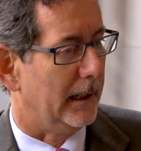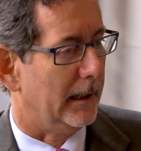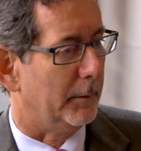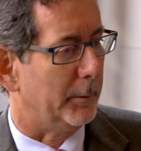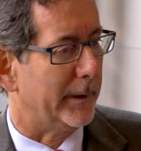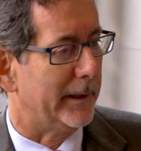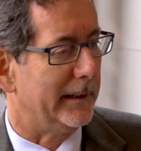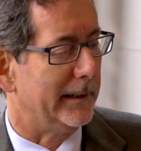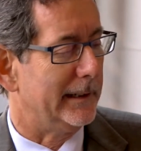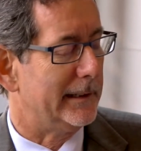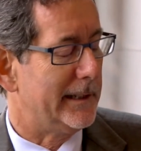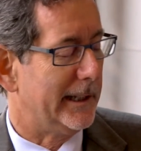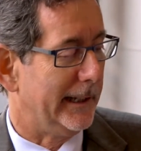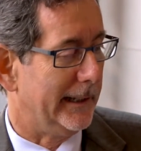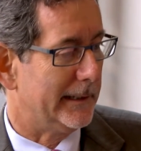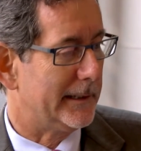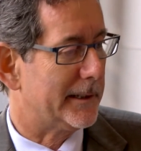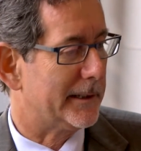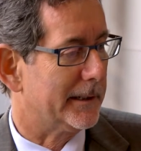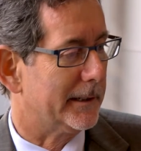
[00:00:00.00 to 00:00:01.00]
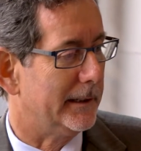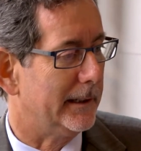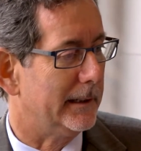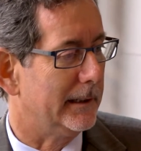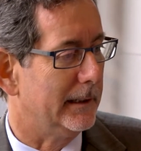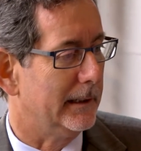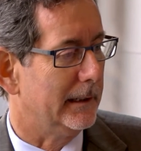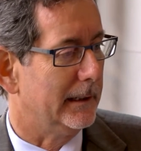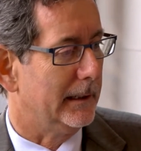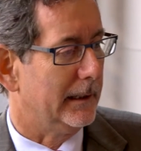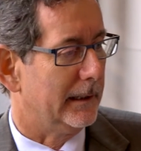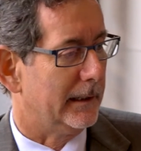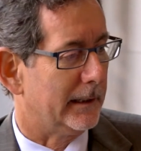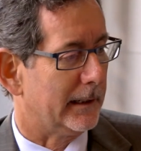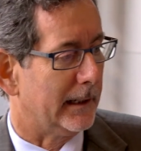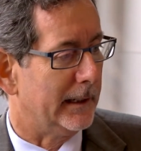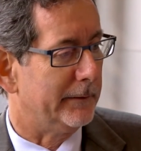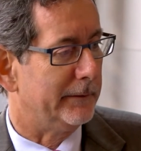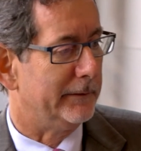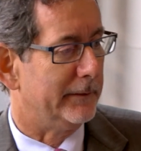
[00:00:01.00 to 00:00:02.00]
with an intensity that
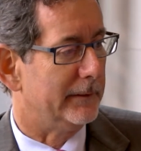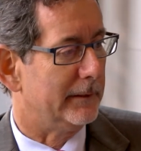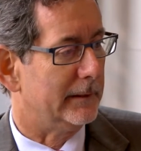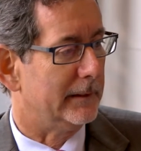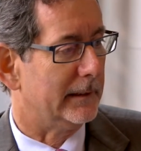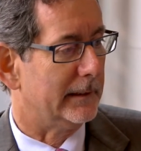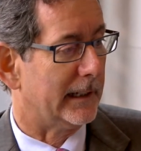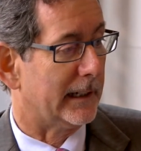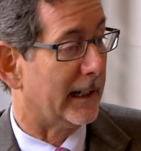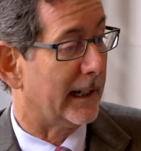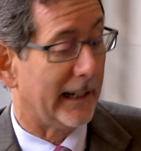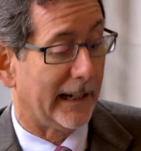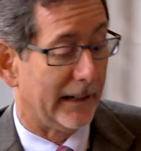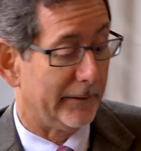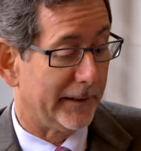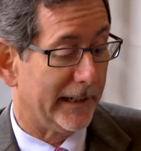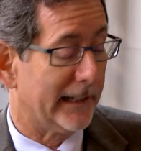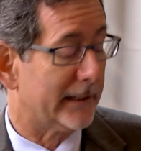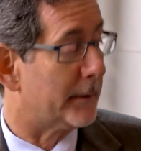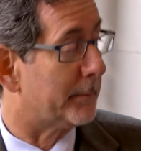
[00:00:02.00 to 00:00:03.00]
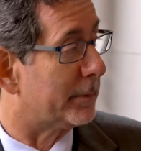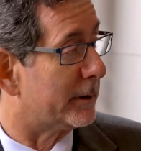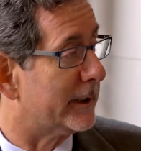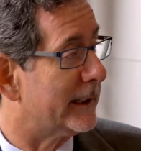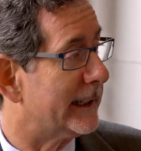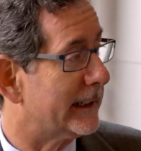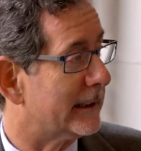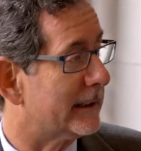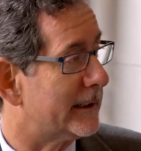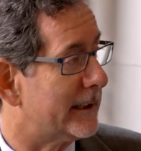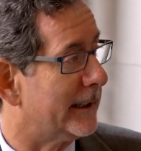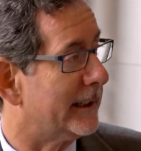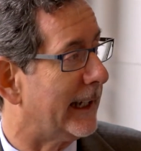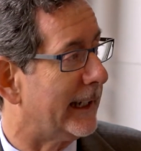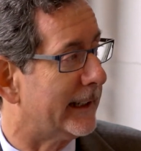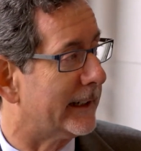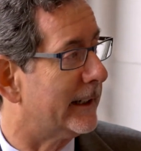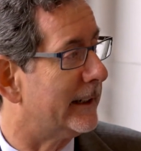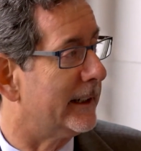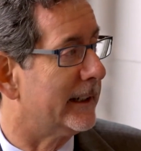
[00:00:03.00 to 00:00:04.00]
I haven't had to bring to
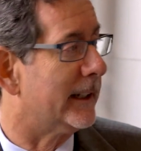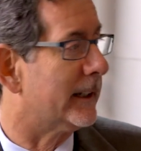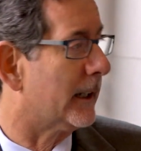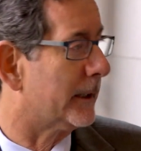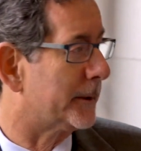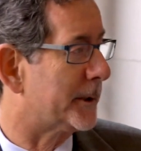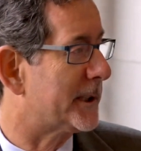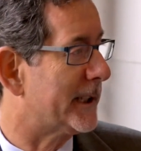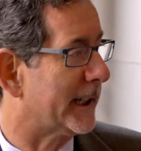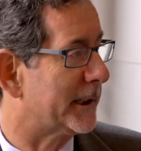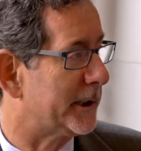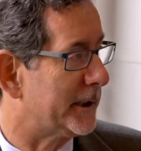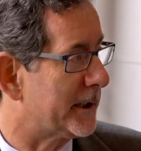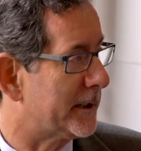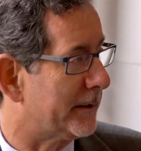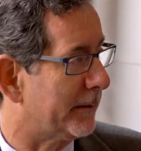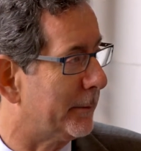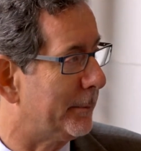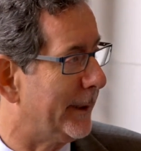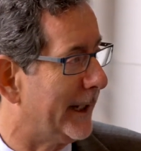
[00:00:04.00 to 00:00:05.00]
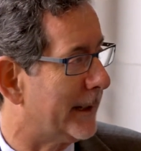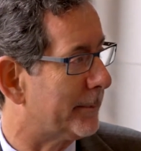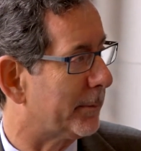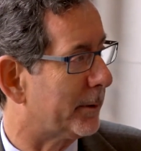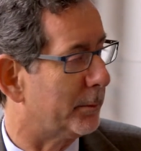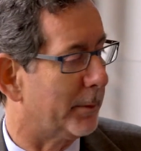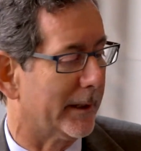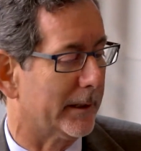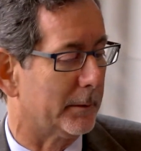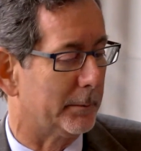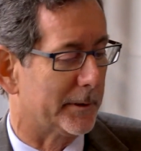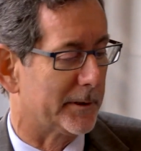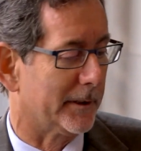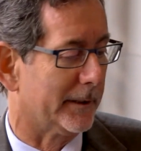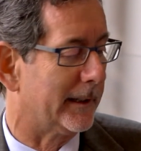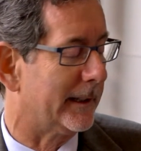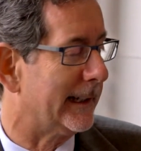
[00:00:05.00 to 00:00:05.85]
editing in other sections of the paper, whether it was on the